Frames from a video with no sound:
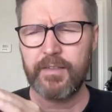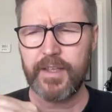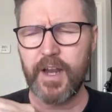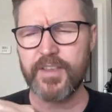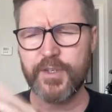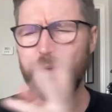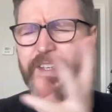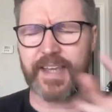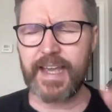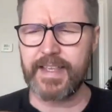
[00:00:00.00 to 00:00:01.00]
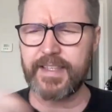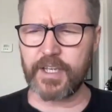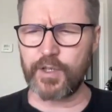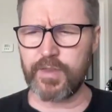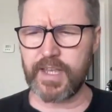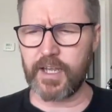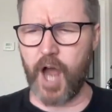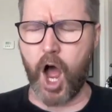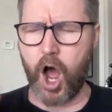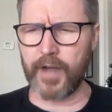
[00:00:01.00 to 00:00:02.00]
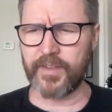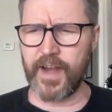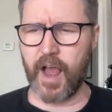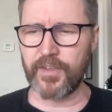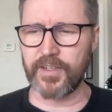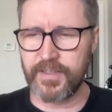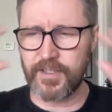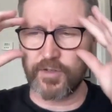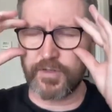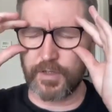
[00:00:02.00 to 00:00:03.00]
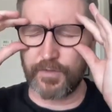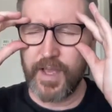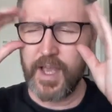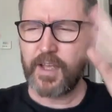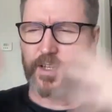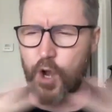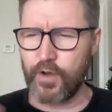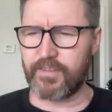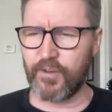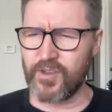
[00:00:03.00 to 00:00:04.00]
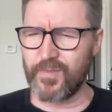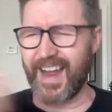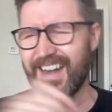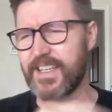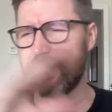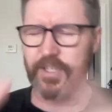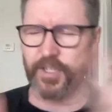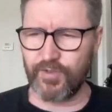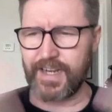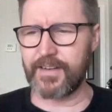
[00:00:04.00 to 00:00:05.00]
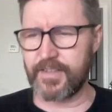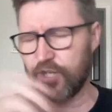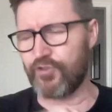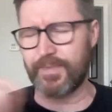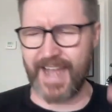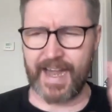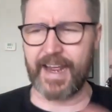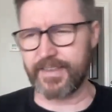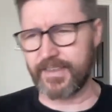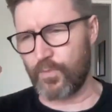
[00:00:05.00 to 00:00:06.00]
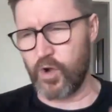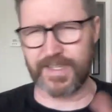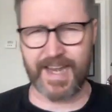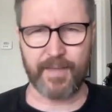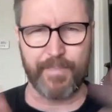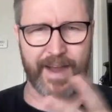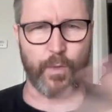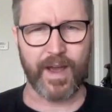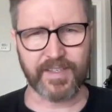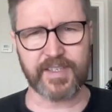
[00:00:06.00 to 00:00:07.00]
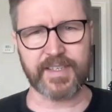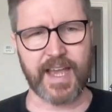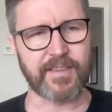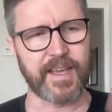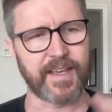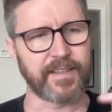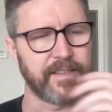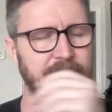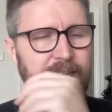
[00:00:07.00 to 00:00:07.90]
you know, there's always scenes that you think are harder than others, and you sort of go through them. I did some script edits and worked out better ways to say things.